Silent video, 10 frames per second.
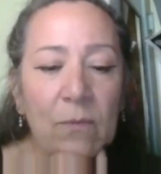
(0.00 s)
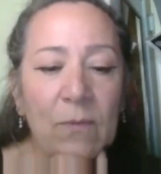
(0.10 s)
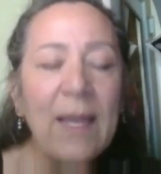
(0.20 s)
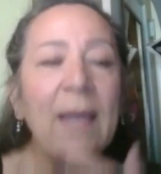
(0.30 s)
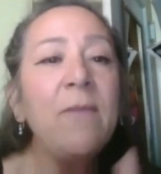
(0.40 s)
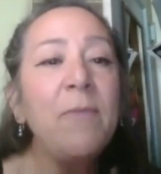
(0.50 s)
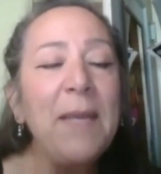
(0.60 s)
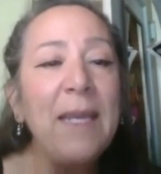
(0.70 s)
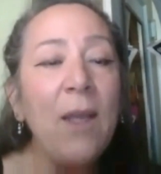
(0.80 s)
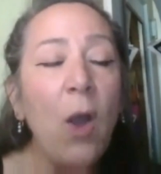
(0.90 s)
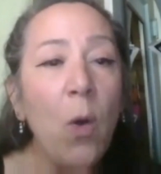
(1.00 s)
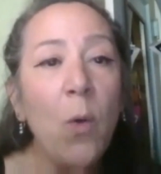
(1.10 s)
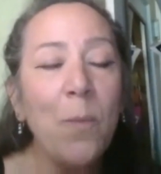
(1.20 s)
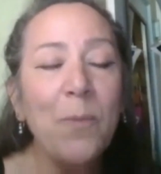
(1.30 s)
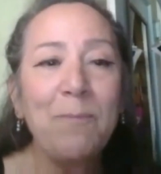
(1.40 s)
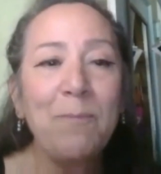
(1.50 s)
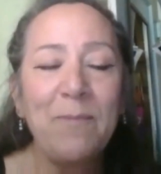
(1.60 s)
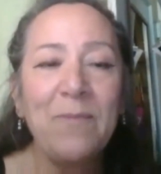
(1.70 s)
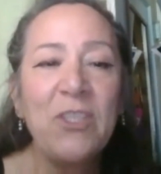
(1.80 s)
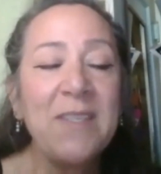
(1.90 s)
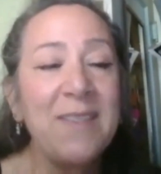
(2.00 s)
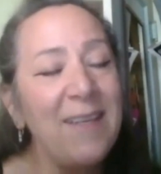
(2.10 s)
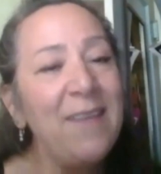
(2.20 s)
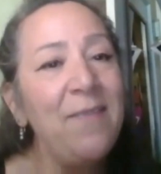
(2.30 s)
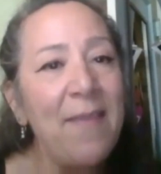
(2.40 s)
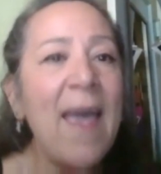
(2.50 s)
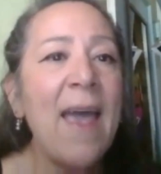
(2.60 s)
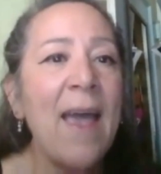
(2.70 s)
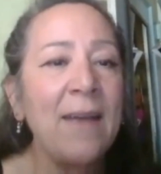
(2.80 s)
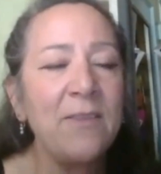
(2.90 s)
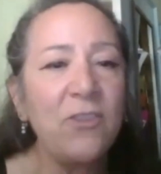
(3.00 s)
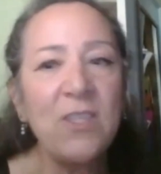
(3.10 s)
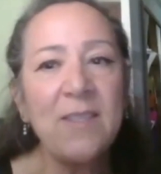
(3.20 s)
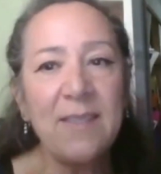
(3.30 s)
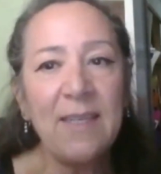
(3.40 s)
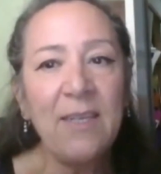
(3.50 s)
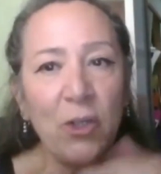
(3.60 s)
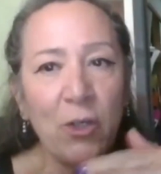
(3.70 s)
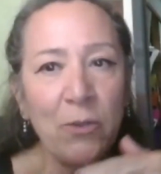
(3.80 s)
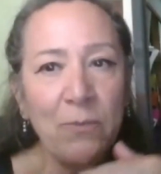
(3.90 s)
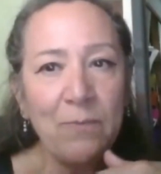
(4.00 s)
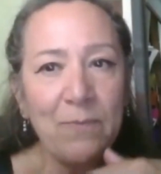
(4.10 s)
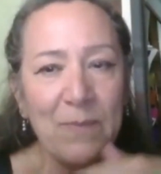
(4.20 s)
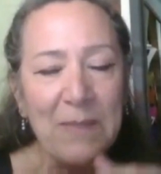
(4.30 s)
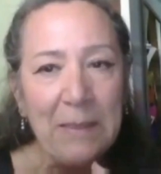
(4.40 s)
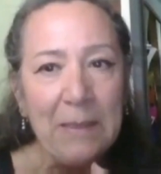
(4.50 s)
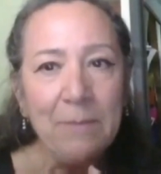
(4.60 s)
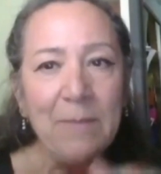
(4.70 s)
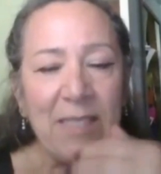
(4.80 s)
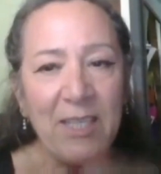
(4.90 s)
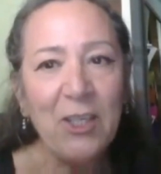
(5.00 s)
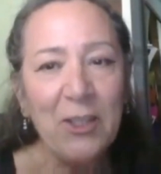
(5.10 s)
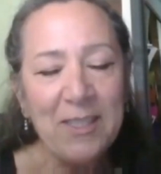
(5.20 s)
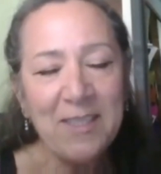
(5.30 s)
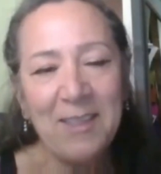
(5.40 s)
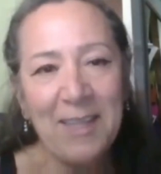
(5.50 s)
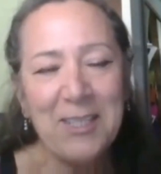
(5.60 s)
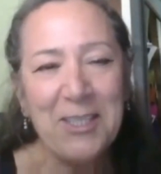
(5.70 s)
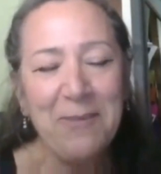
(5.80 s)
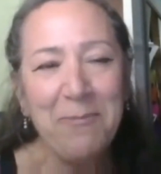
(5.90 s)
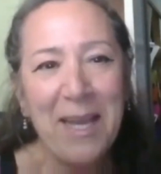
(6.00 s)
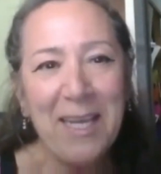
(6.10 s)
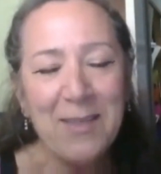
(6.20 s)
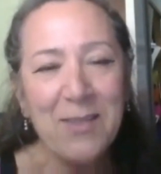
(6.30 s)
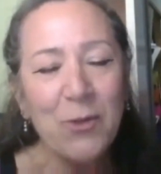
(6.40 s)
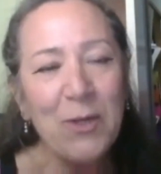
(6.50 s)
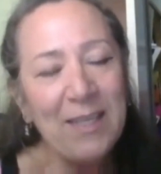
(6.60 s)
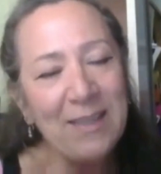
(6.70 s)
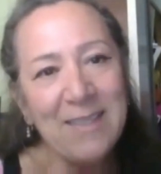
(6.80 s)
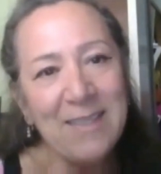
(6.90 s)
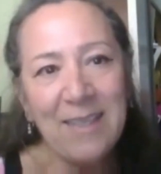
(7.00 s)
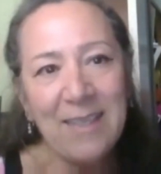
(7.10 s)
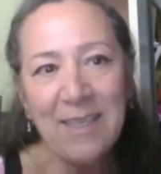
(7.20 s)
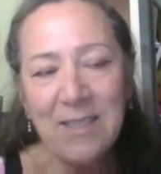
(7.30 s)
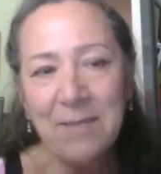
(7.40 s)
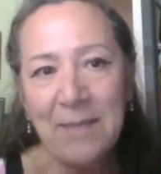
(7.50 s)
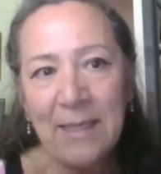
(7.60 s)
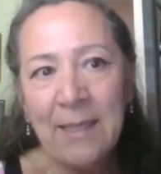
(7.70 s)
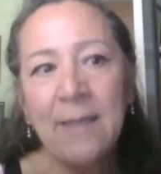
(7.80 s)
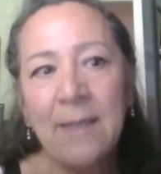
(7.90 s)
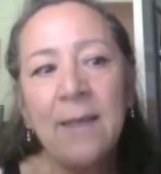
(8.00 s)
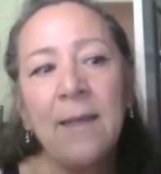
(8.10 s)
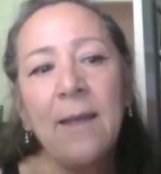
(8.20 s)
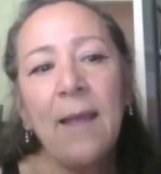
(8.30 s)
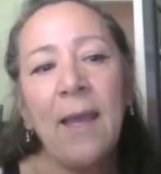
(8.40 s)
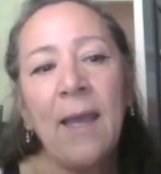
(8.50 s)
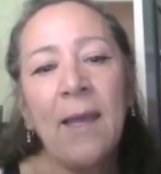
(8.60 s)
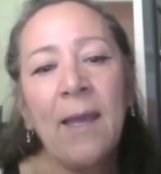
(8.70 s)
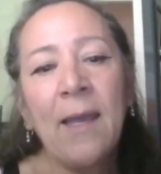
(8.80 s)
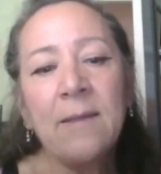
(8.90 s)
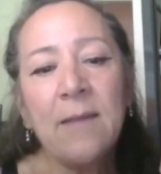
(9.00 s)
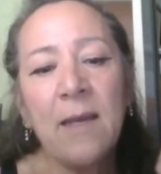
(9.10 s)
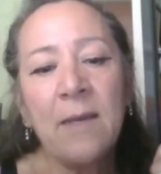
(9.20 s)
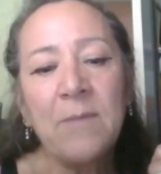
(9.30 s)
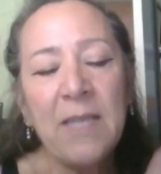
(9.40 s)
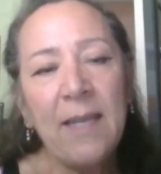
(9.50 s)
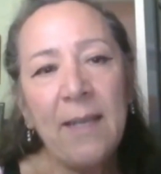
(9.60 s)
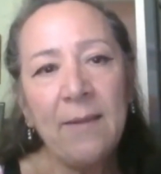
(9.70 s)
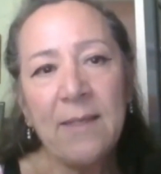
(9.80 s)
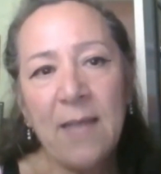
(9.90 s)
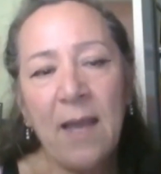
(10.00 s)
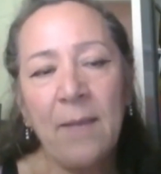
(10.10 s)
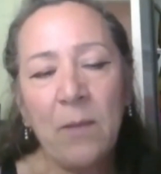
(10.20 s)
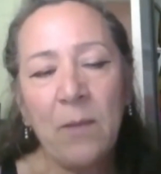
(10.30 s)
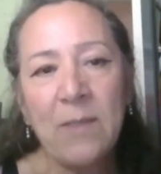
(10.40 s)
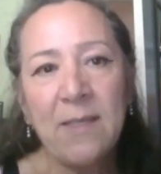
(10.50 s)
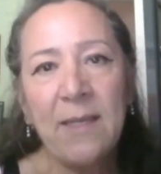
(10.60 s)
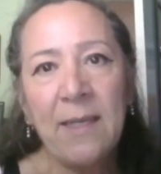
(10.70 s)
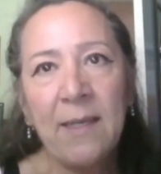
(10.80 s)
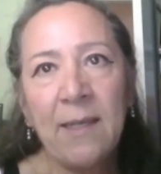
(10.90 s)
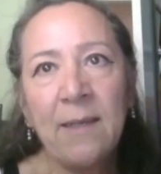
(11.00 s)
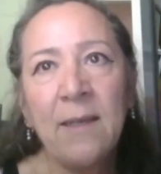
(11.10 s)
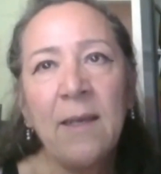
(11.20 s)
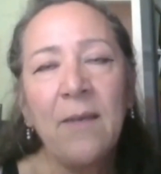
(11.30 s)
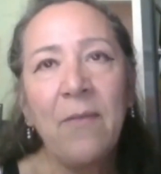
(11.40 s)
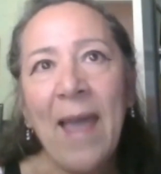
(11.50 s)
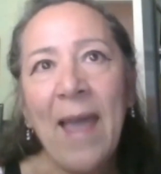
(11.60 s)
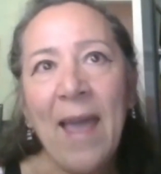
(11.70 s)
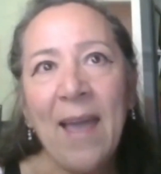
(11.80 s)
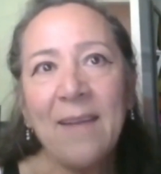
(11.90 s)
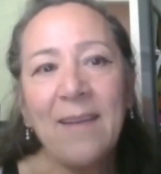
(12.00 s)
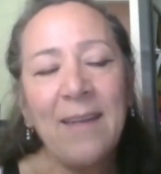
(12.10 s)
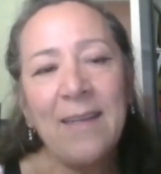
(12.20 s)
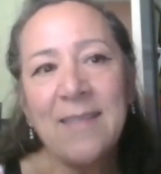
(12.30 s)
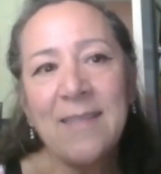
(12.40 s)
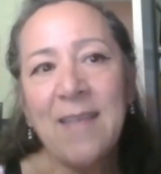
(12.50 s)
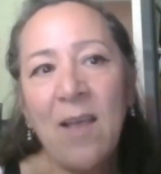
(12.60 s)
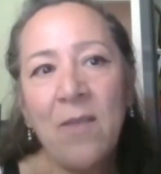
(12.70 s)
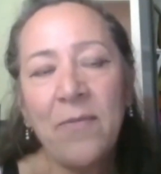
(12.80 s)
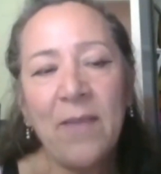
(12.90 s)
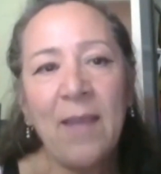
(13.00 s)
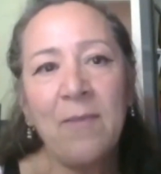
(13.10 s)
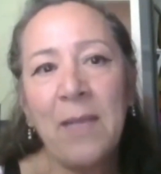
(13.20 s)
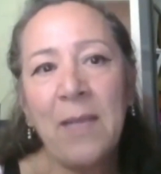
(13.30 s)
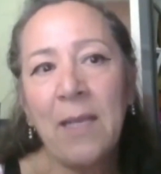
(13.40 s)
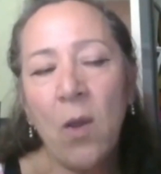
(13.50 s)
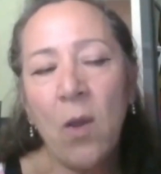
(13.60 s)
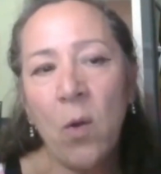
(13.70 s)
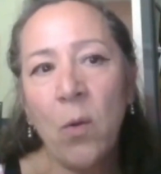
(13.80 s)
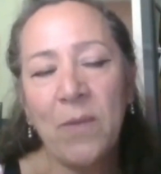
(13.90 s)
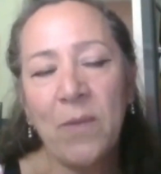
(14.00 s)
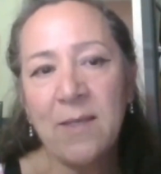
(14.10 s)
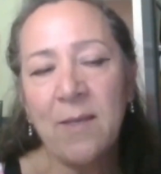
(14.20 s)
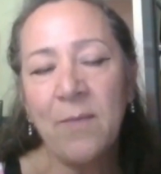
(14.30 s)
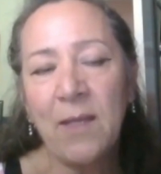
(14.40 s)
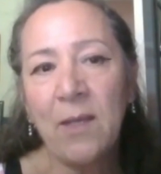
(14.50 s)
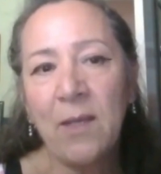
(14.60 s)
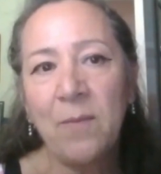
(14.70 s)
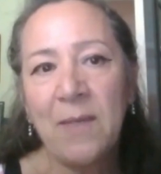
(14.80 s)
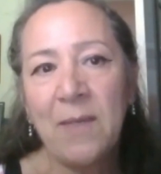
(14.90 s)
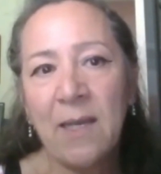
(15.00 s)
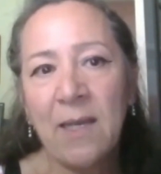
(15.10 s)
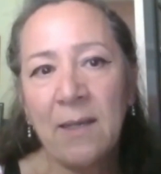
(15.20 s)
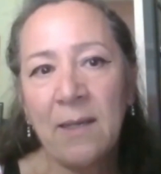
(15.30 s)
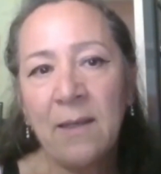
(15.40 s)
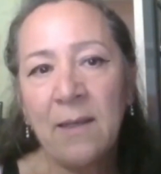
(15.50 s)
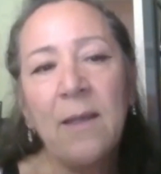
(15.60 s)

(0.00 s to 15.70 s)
gave me hope just in your meticulous collection of my history and listening to me and taking the time that was needed. That in itself gave me hope that something could be done.